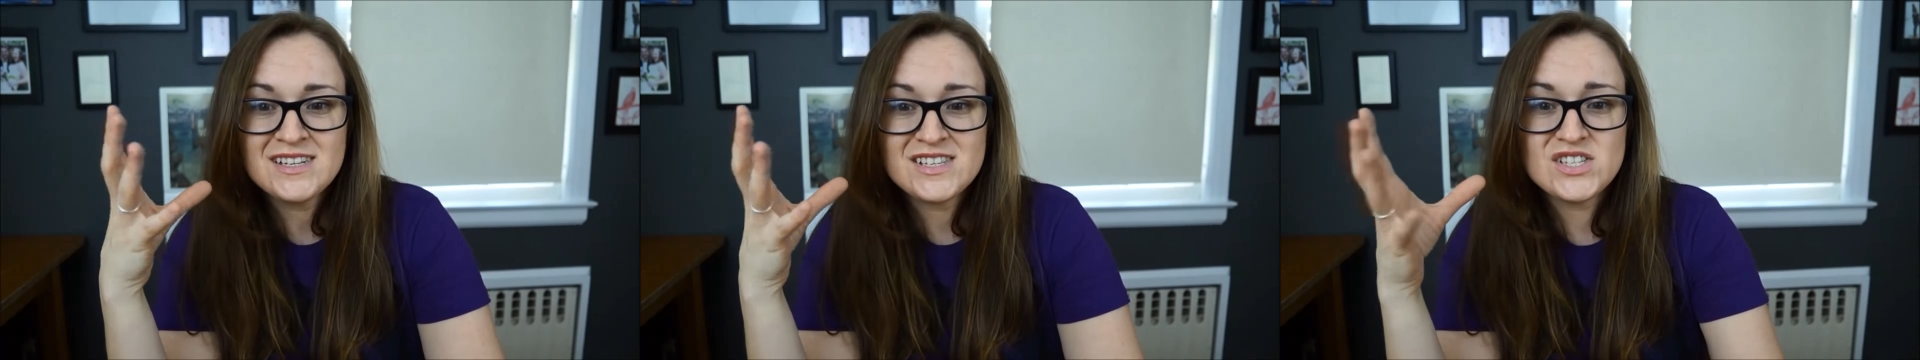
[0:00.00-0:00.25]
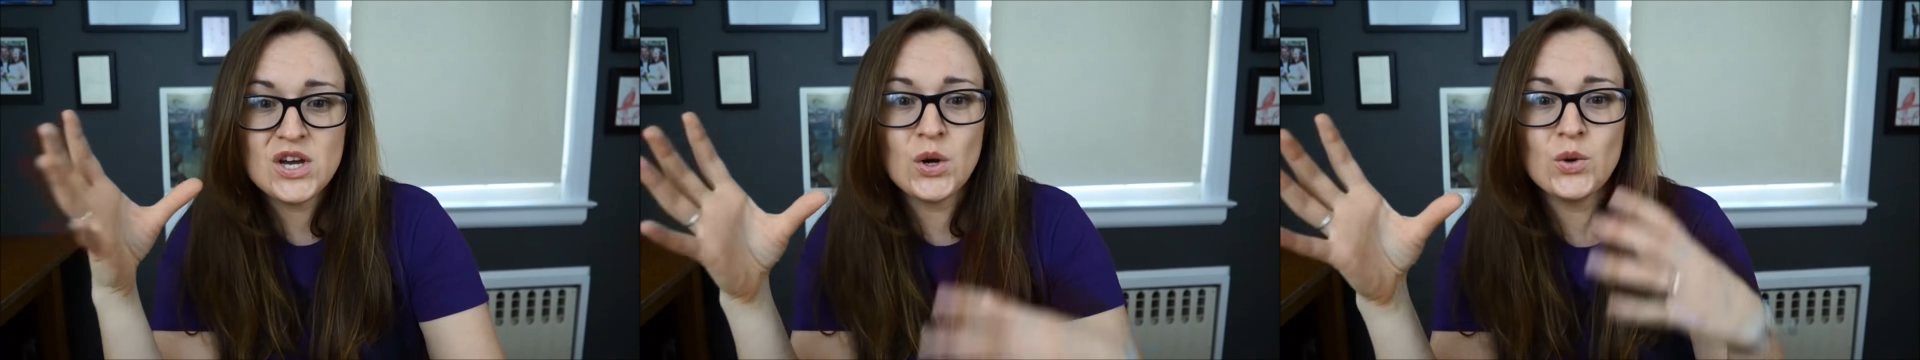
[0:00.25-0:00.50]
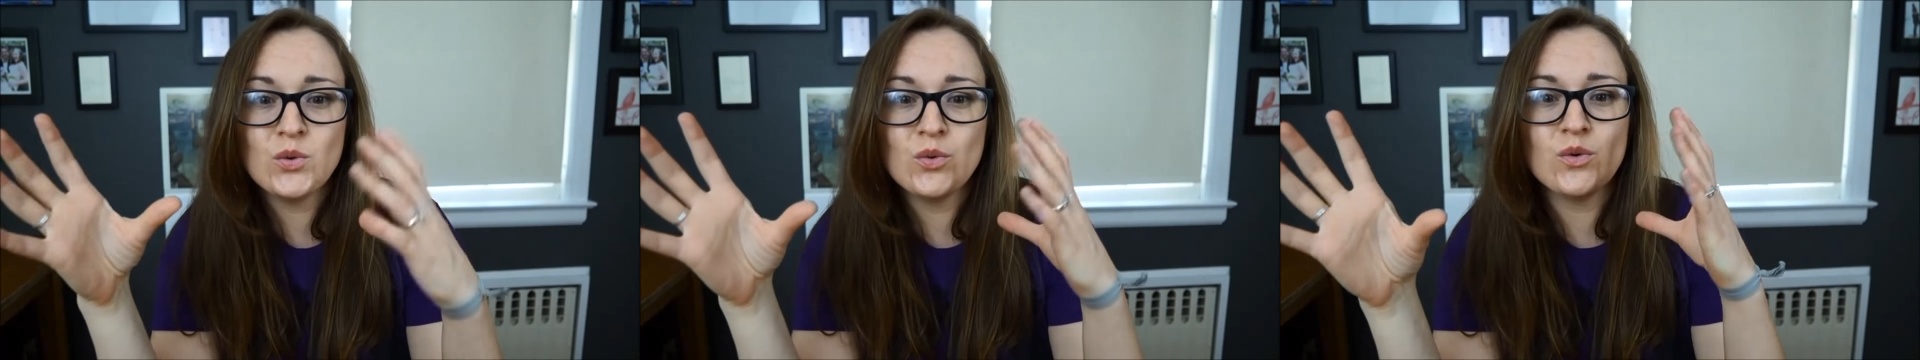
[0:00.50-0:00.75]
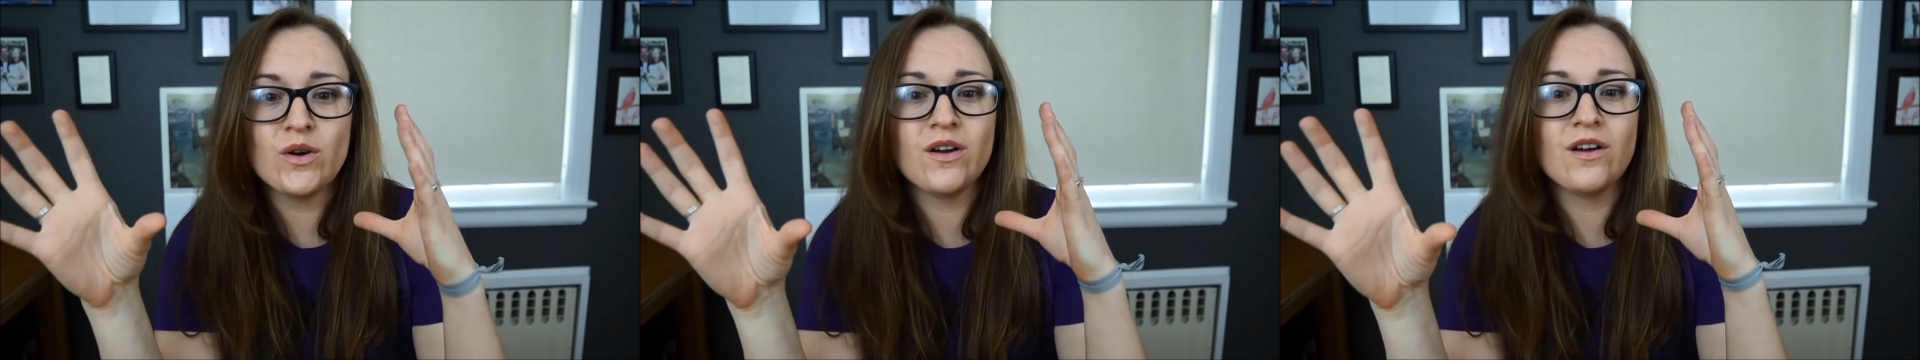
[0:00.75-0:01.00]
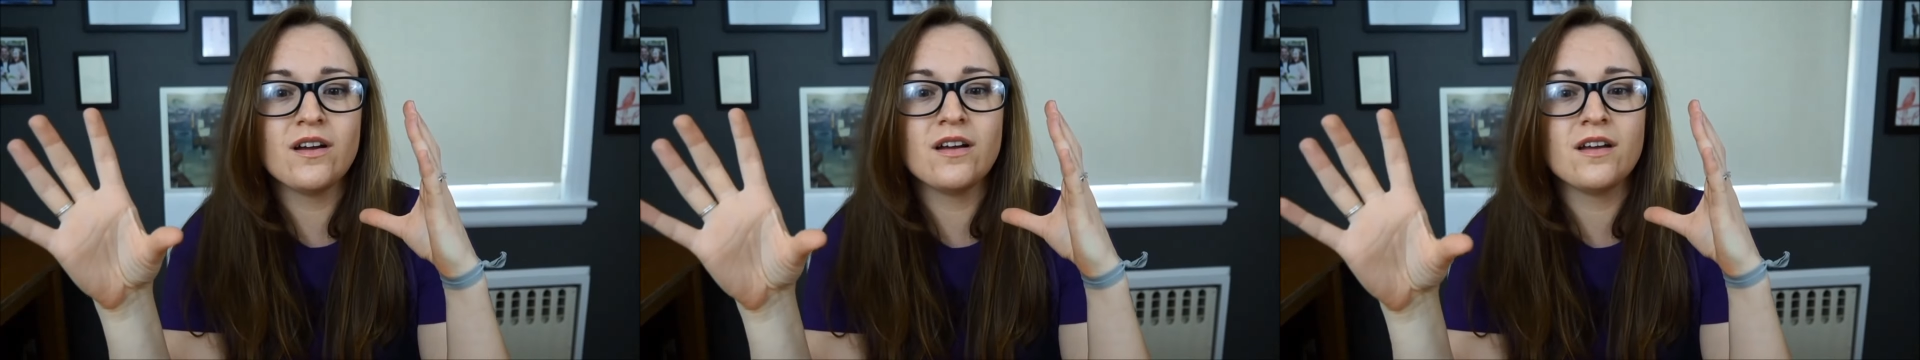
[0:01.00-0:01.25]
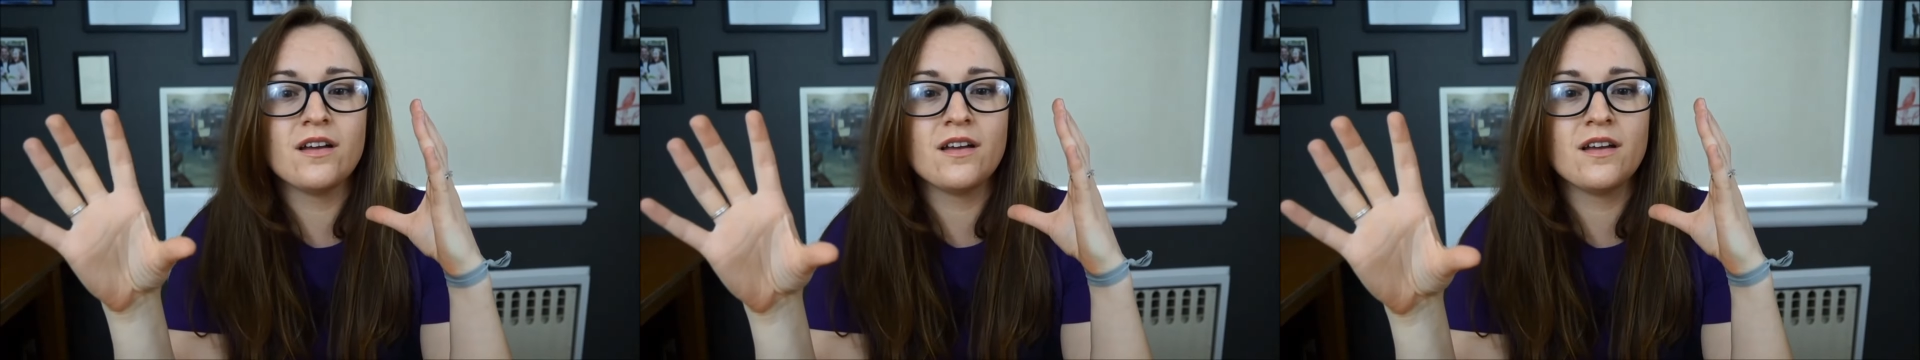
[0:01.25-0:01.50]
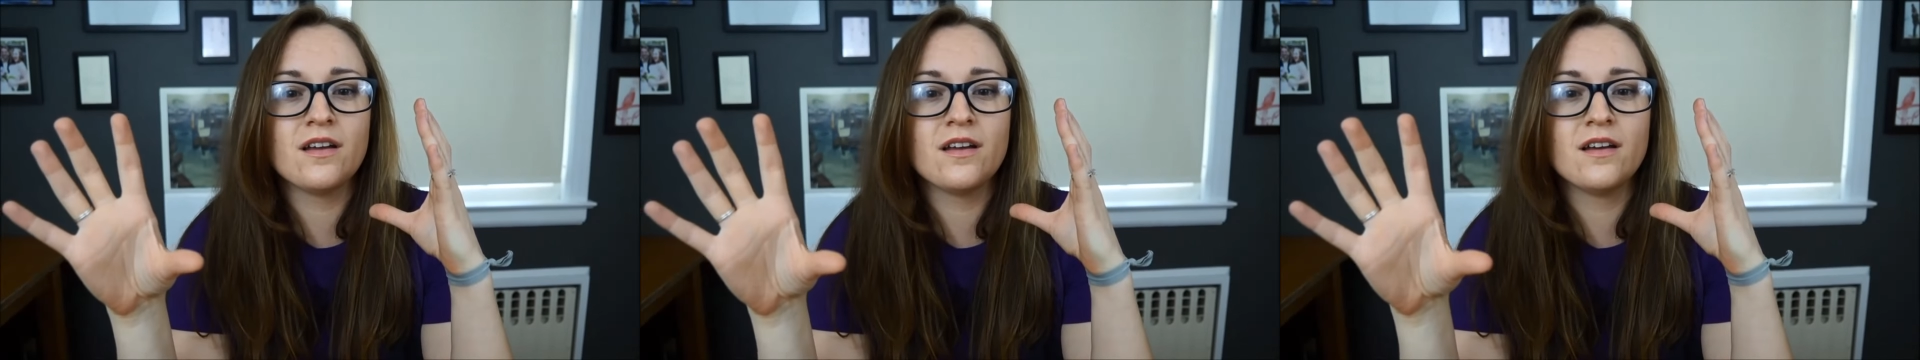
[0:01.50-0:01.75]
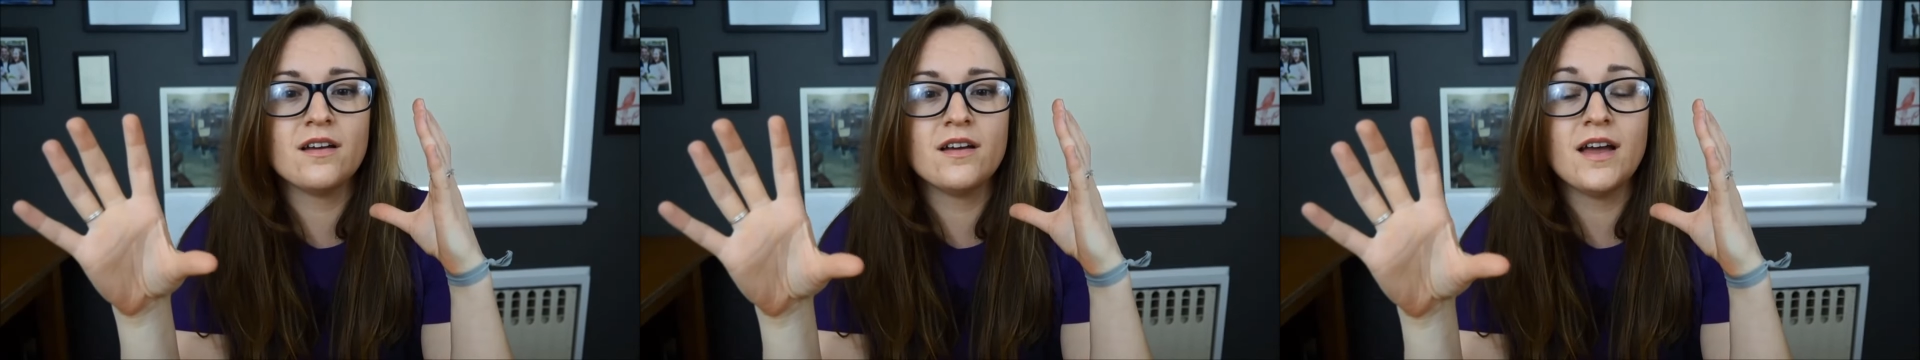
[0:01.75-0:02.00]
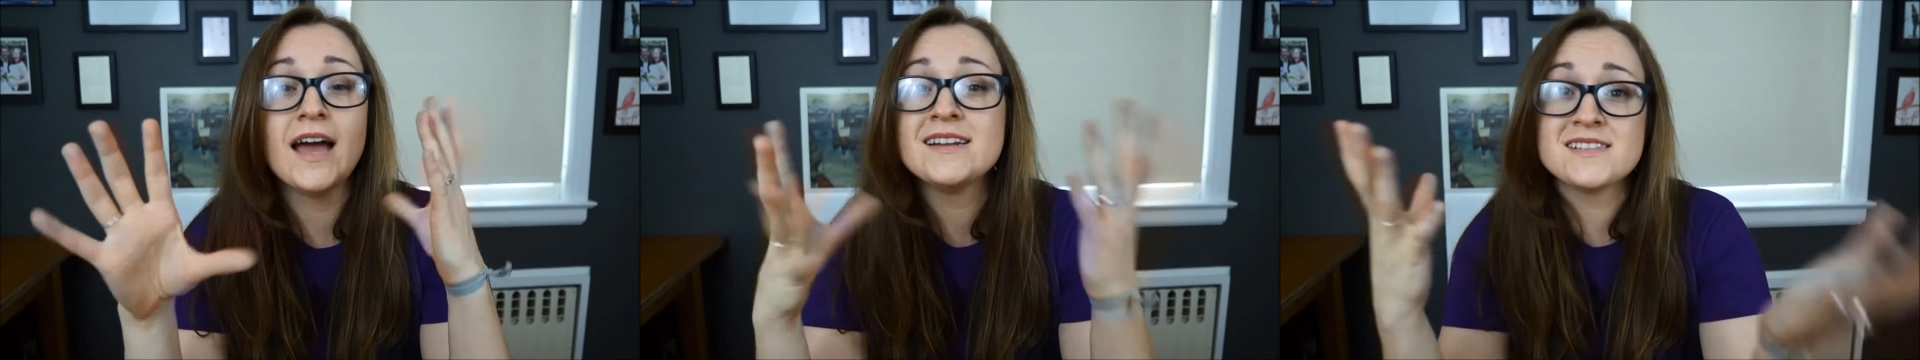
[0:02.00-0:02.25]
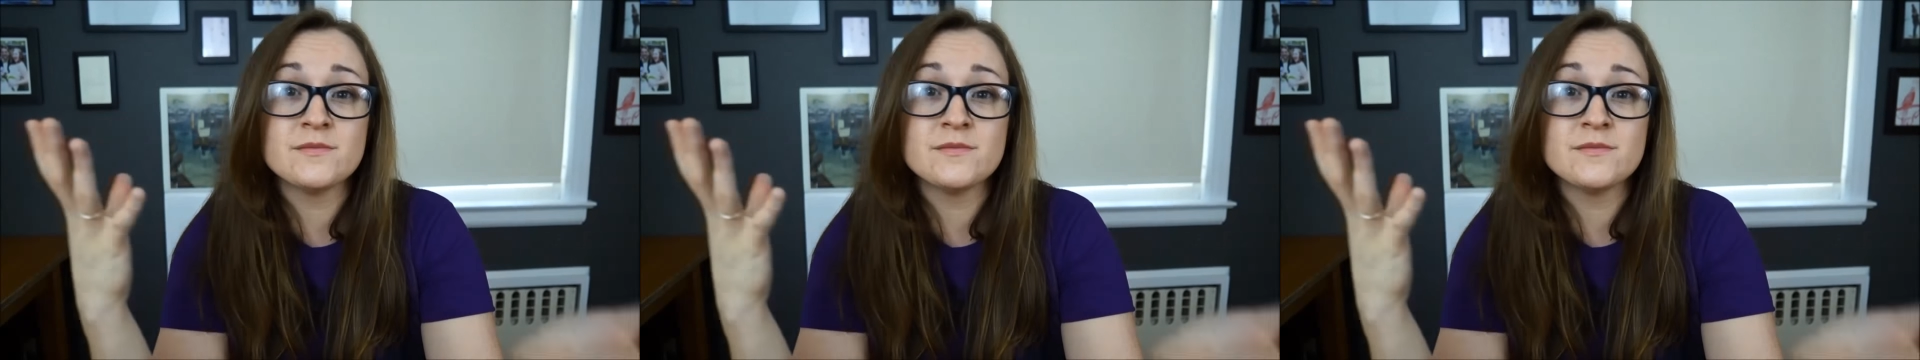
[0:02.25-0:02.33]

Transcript: So, and